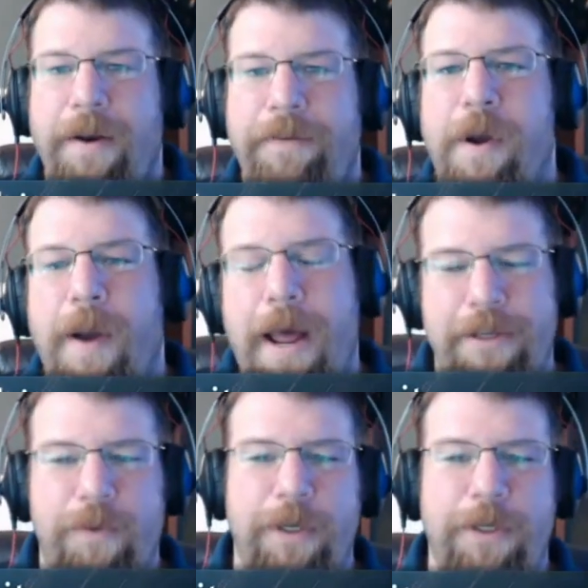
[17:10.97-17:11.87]
don't even know how
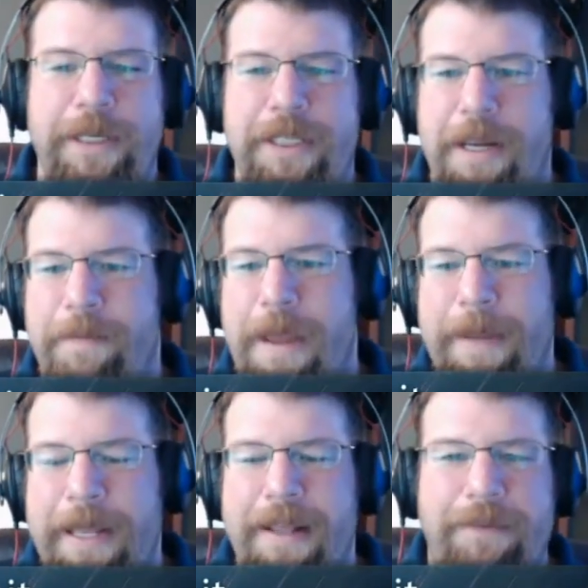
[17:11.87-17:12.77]
this works. Basically, it may
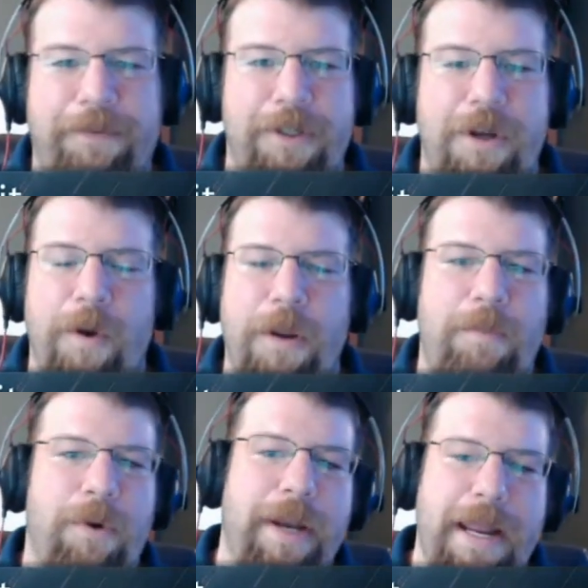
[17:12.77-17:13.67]
be that the first code you
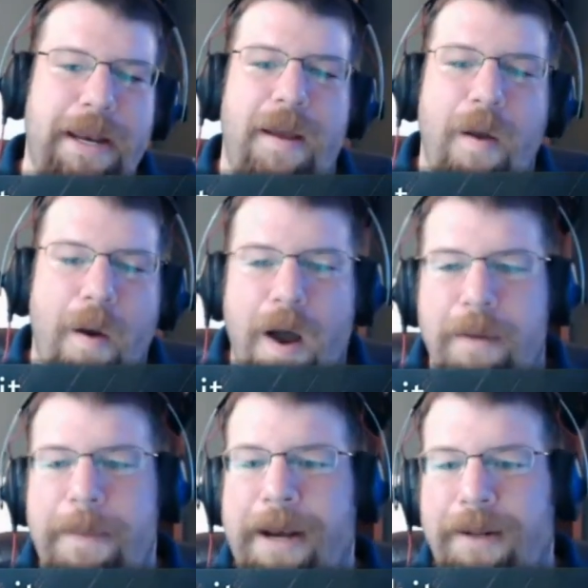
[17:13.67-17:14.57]
put in
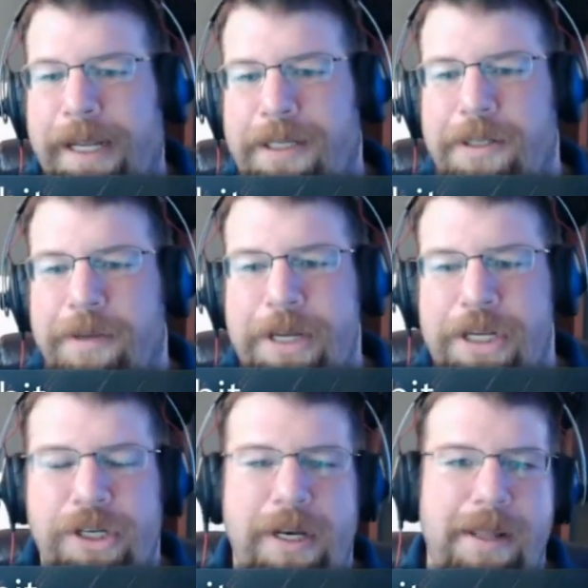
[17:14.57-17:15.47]
automatically gets you the
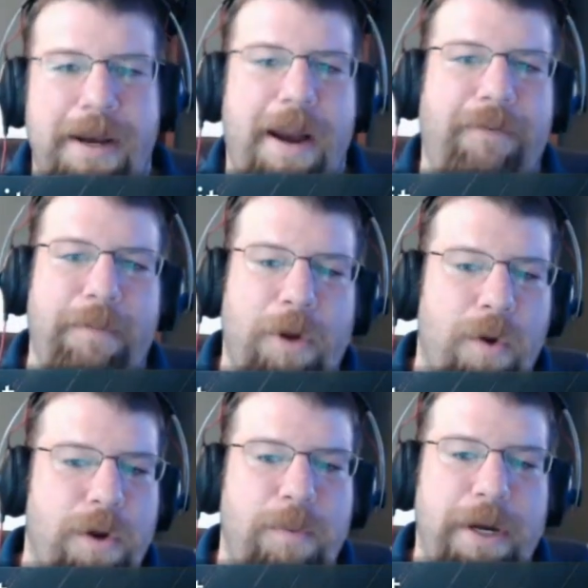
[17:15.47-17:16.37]
mission, and then every
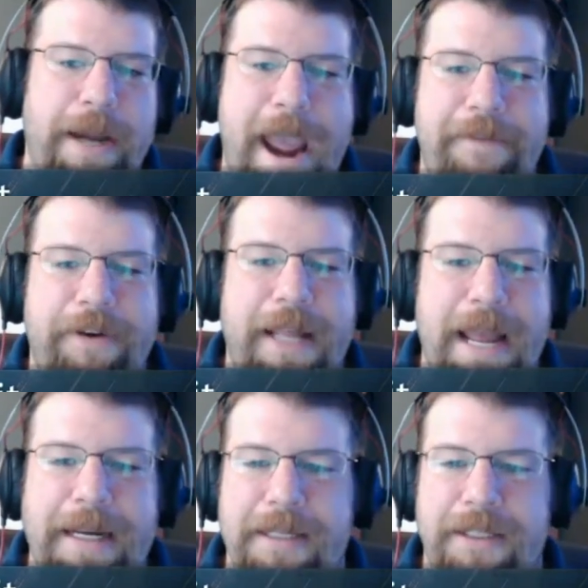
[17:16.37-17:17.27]
code you put in after
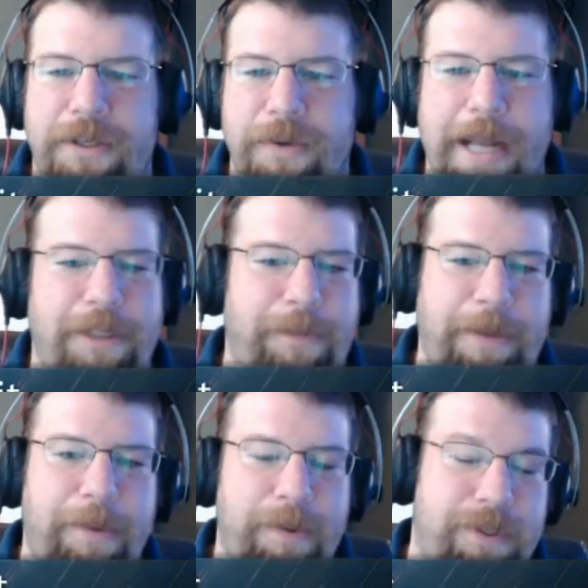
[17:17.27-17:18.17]
that gets you X
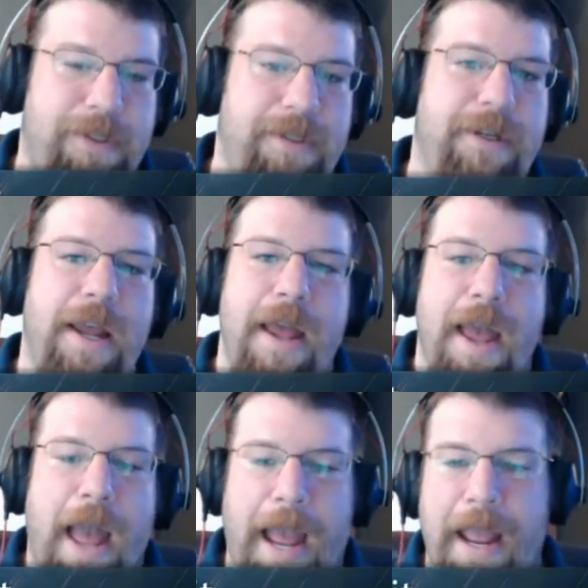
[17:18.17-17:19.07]
P boosts.
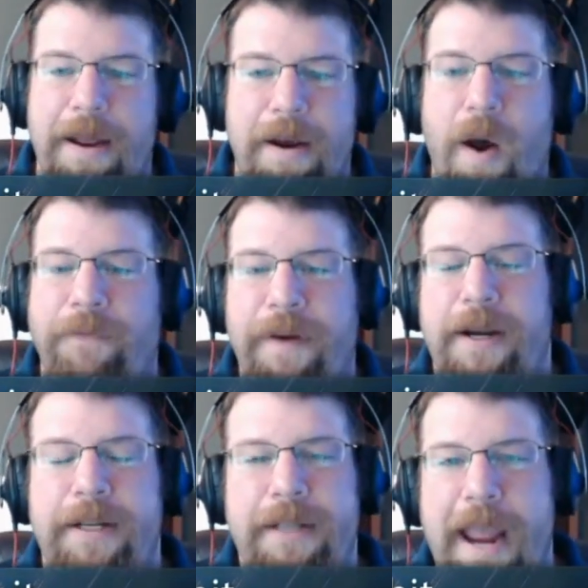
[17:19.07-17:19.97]
I, in all
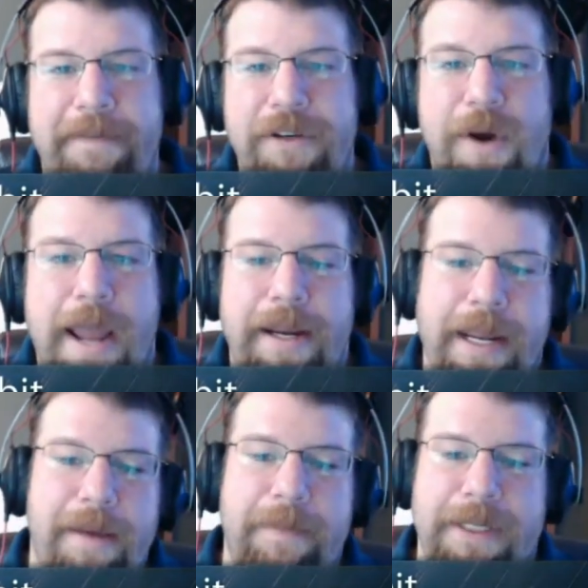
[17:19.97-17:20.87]
fairness, I haven't tried it
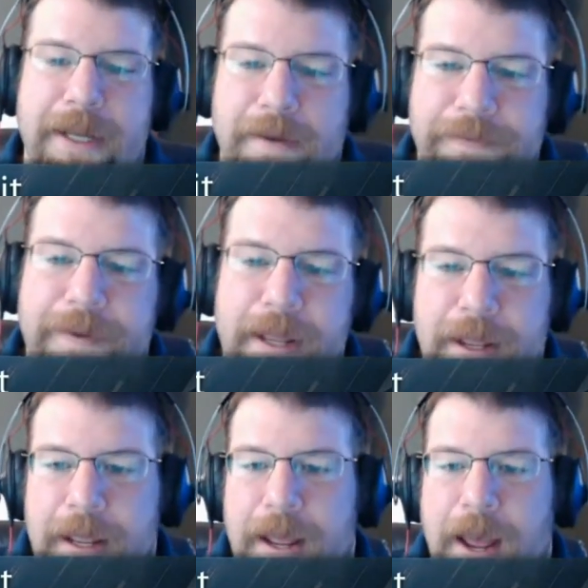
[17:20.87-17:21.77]
yet myself,
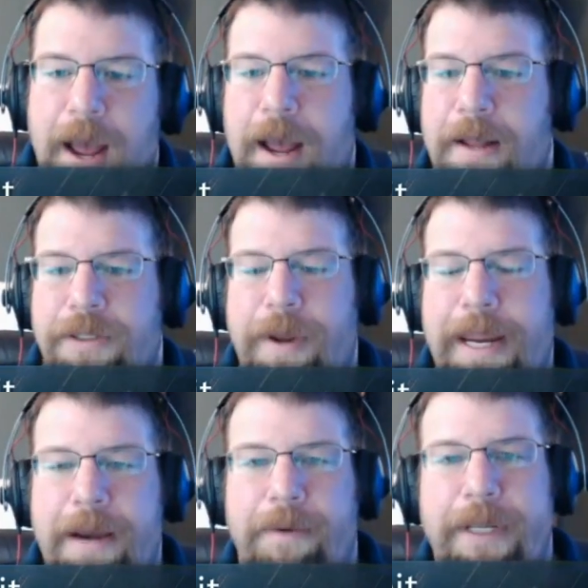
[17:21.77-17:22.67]
uh, so I
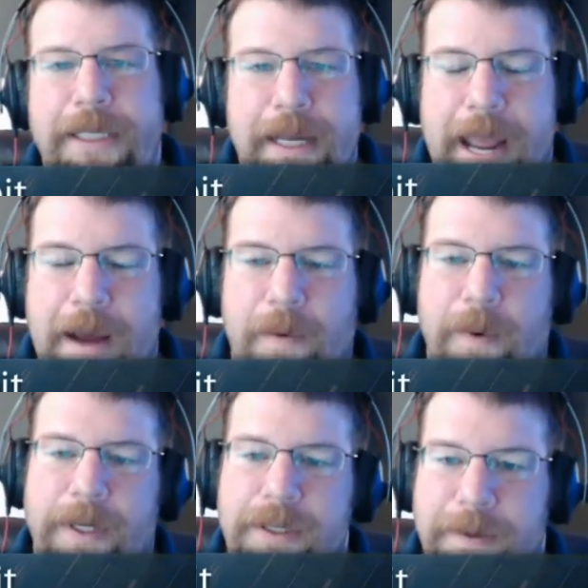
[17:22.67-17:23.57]
can't really tell you how it
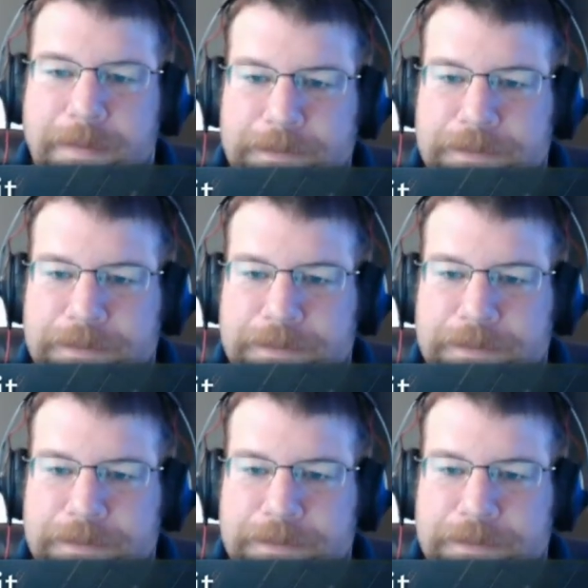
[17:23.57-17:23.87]
works.